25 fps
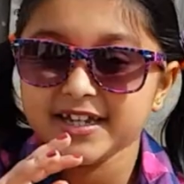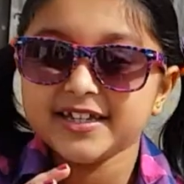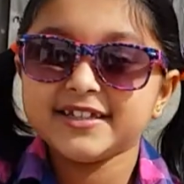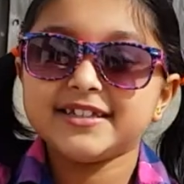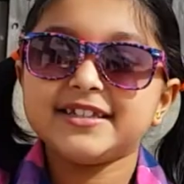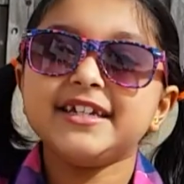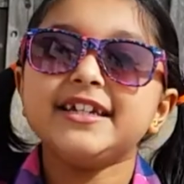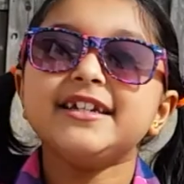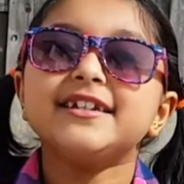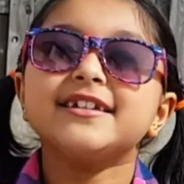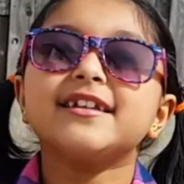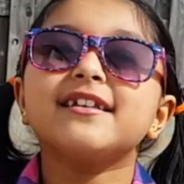
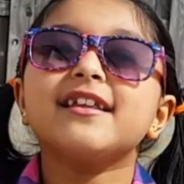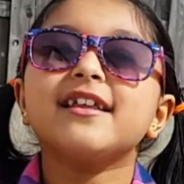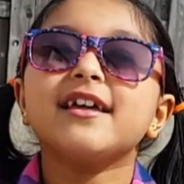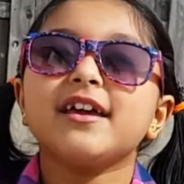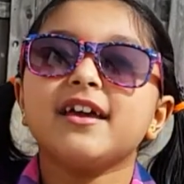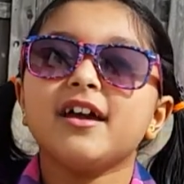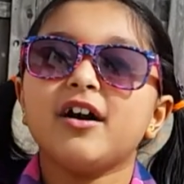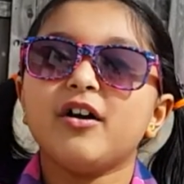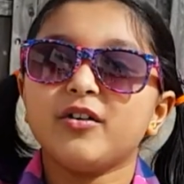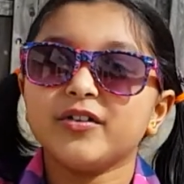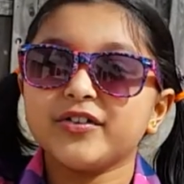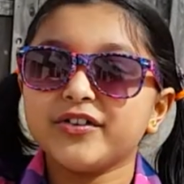It's
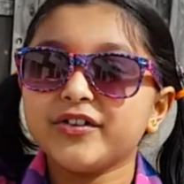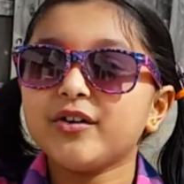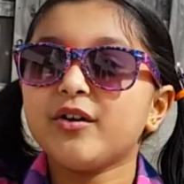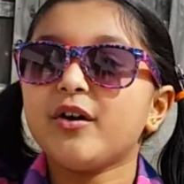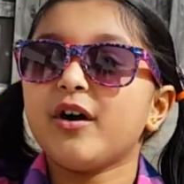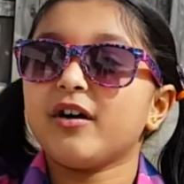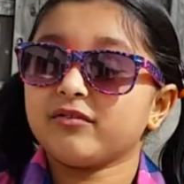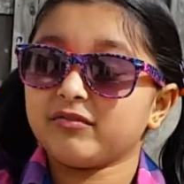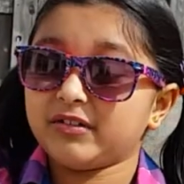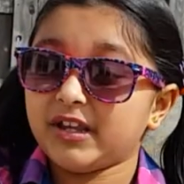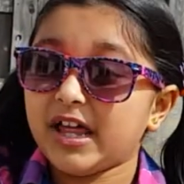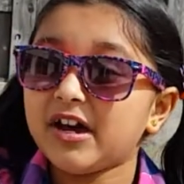easily also
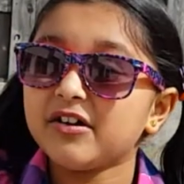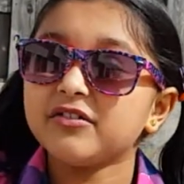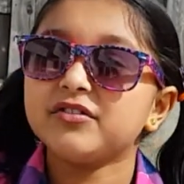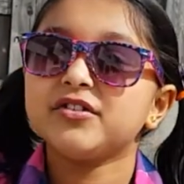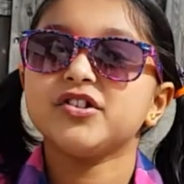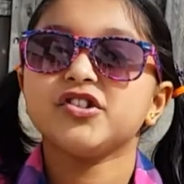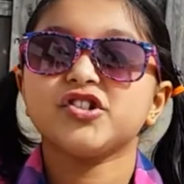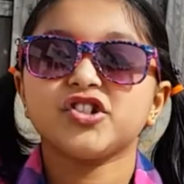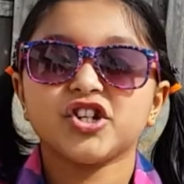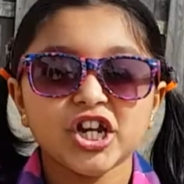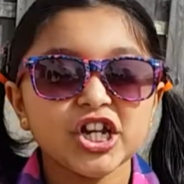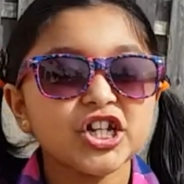allowed
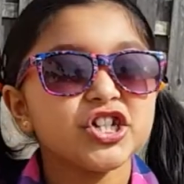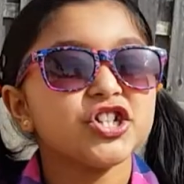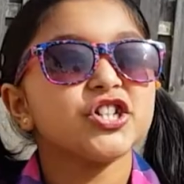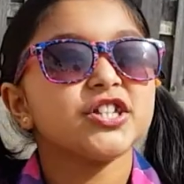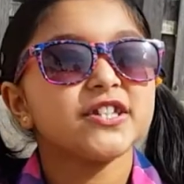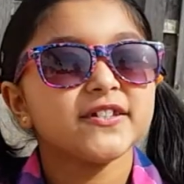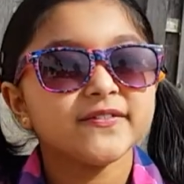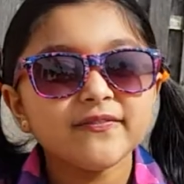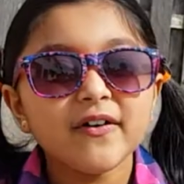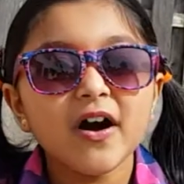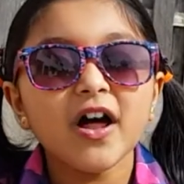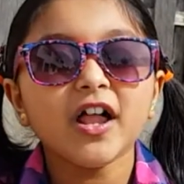to change
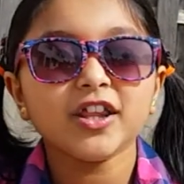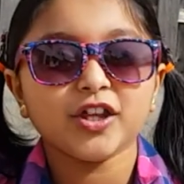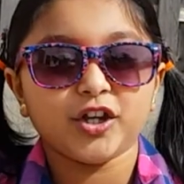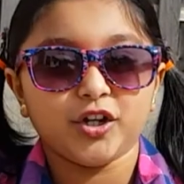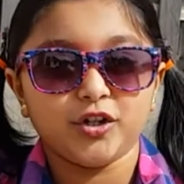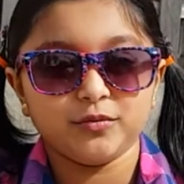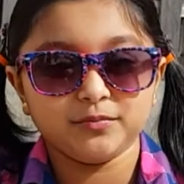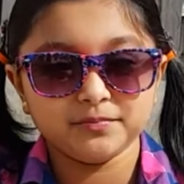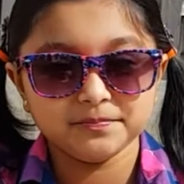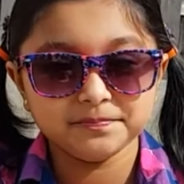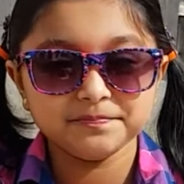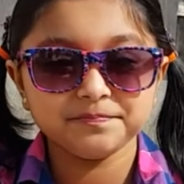its
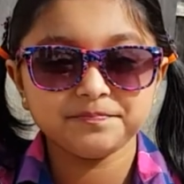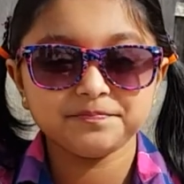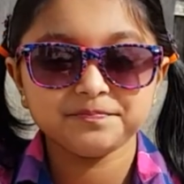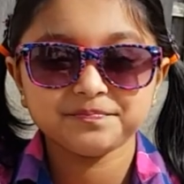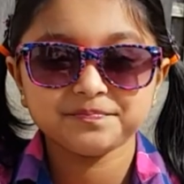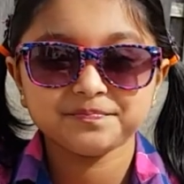volume.